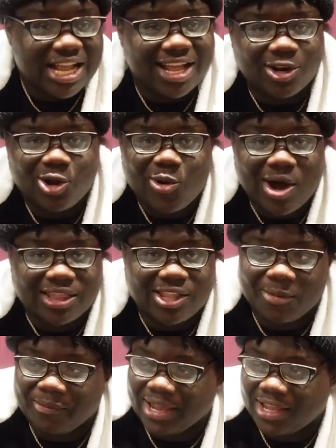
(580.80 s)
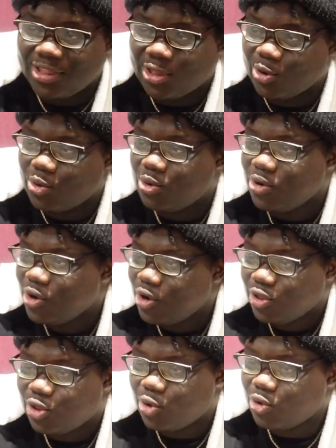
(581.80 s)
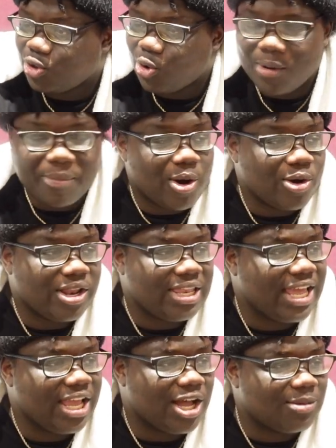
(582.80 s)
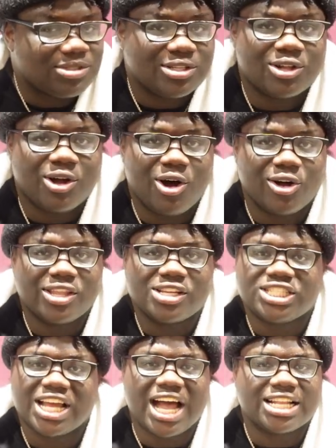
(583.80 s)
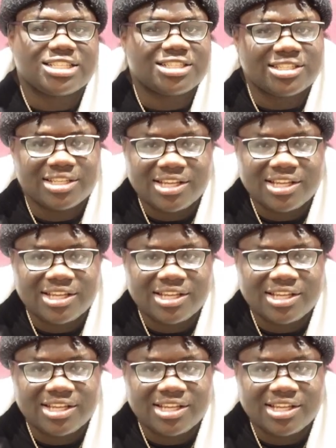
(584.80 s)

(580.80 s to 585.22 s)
had to go out there, man, throw, throw, throw up all the layups, all the shots.